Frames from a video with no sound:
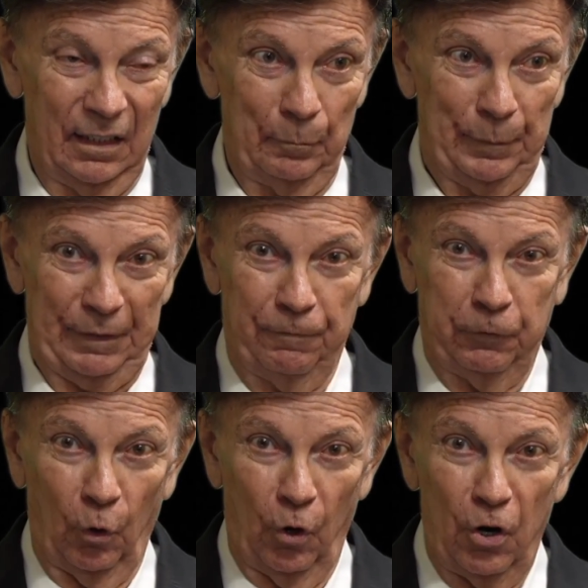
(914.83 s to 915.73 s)

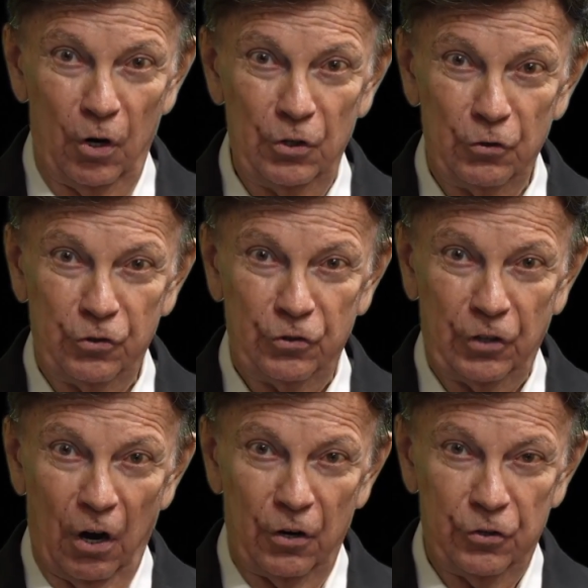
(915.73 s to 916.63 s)
before you
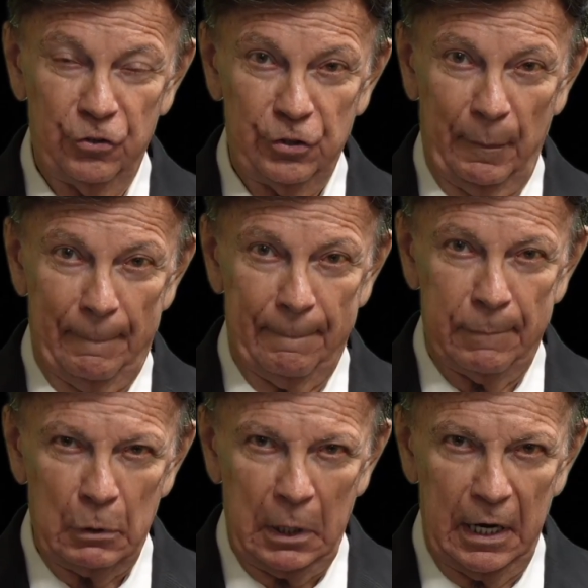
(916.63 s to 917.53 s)
start to
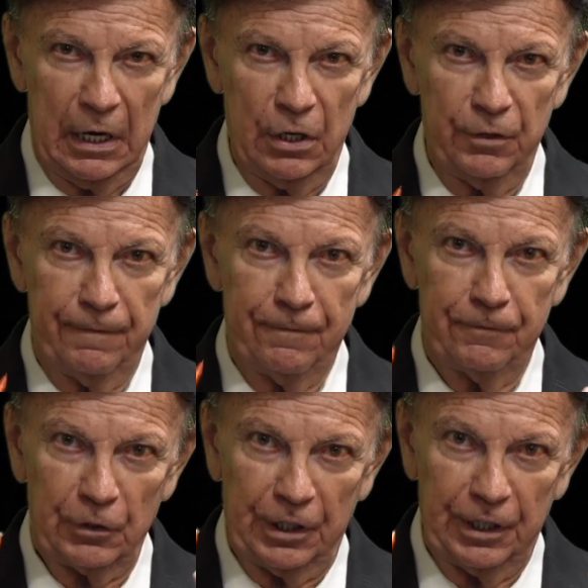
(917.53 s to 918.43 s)
pray, you
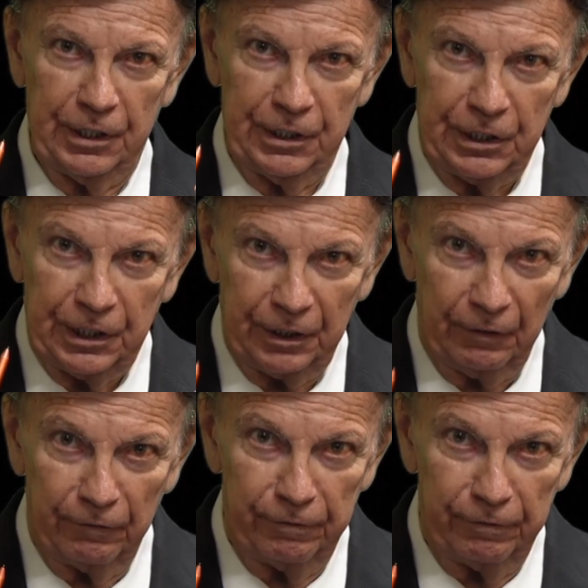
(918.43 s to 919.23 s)
forgive.